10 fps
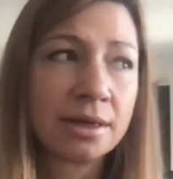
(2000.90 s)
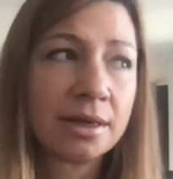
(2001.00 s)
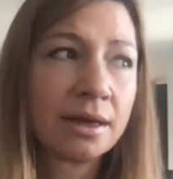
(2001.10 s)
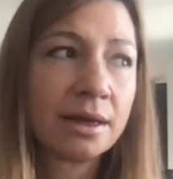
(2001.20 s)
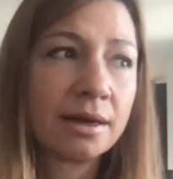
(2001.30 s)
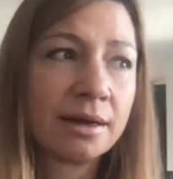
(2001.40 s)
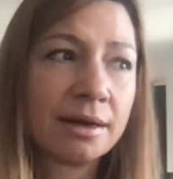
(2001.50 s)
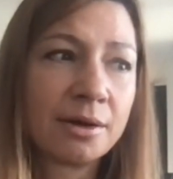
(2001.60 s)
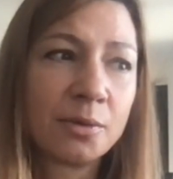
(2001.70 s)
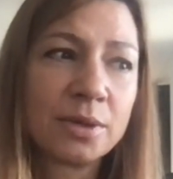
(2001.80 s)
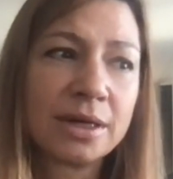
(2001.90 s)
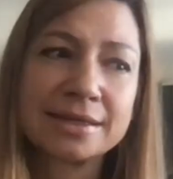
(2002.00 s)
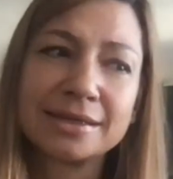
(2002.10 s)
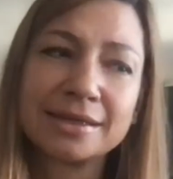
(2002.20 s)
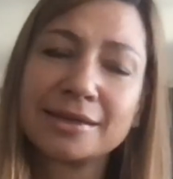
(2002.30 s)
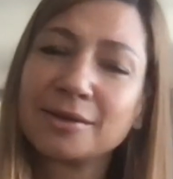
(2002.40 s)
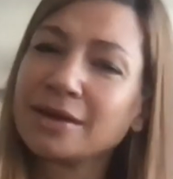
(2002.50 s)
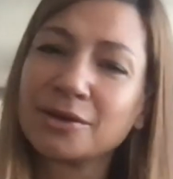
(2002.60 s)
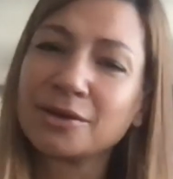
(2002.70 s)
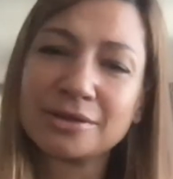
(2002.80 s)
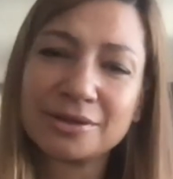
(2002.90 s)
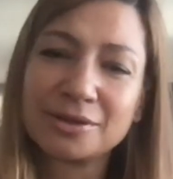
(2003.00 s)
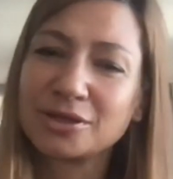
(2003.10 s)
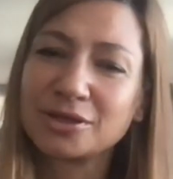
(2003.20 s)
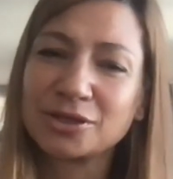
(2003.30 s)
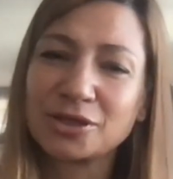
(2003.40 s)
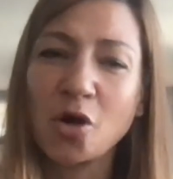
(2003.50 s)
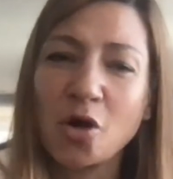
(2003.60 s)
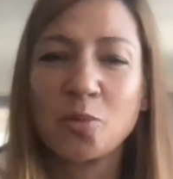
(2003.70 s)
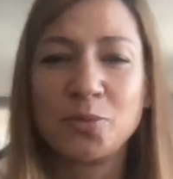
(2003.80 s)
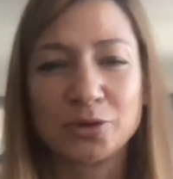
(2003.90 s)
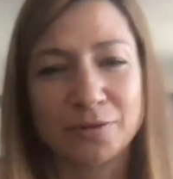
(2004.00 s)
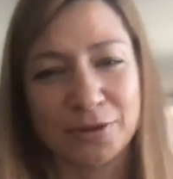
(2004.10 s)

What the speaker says: No, you're right. I think maybe that's